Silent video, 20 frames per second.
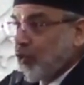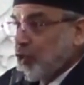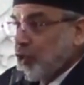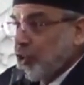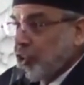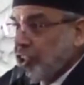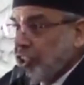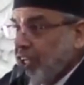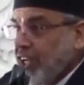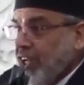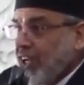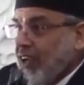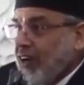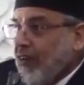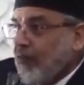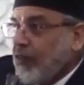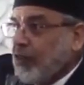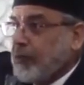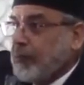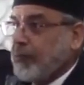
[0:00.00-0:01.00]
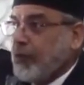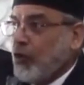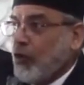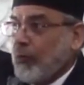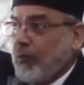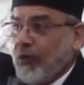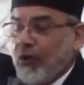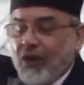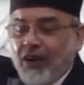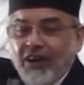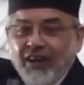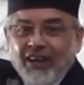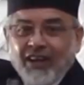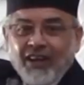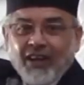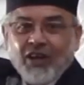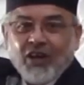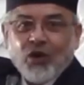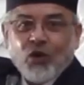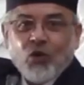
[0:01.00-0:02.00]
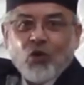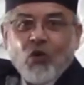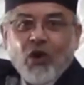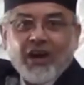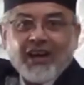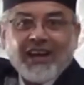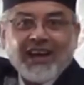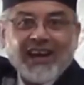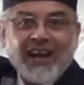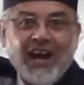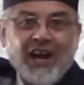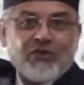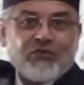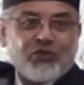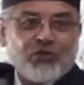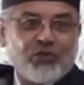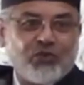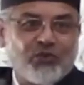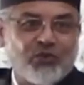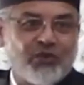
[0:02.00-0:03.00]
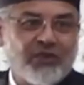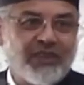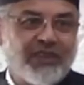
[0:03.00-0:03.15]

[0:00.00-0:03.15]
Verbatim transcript: to share with people who are around you.